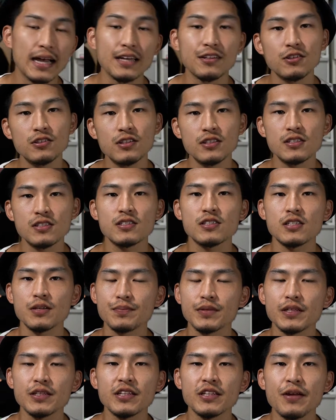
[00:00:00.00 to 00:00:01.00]
I know this is
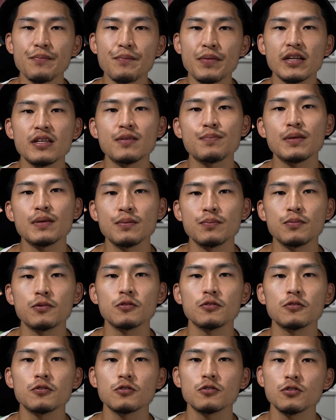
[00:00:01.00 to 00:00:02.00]
something that many
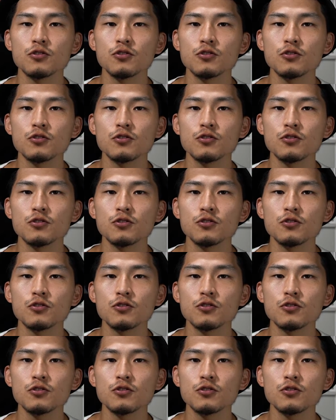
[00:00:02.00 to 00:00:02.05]
people